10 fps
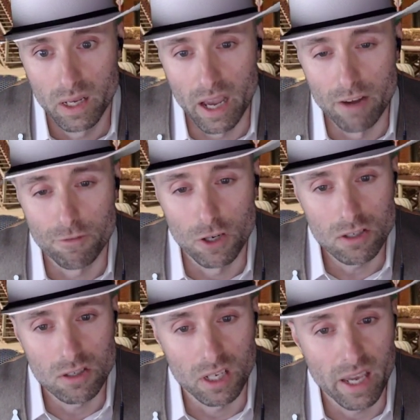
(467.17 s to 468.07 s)
At
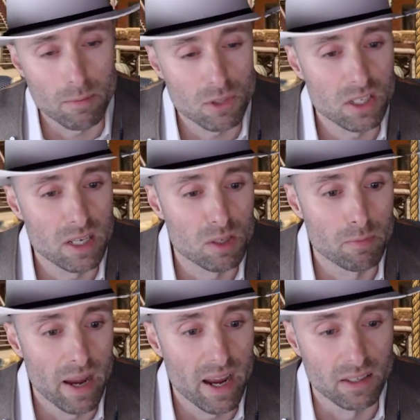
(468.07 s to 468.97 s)
first, the camp seems
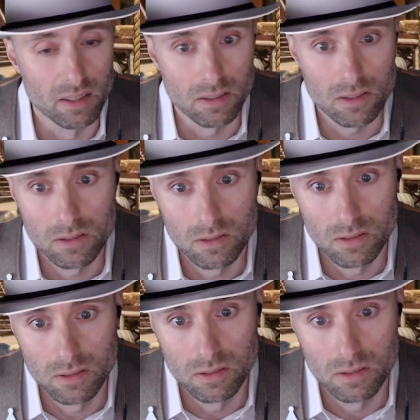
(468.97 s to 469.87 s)
abandoned.
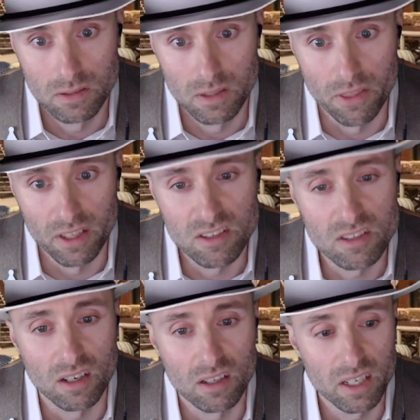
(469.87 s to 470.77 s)
Then
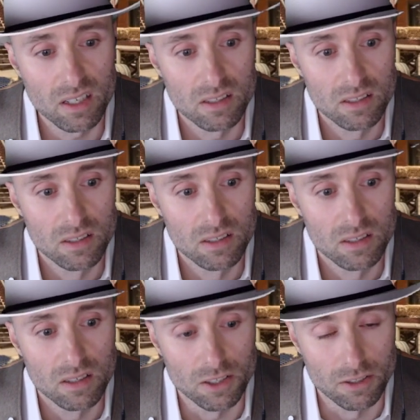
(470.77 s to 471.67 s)
suddenly, you're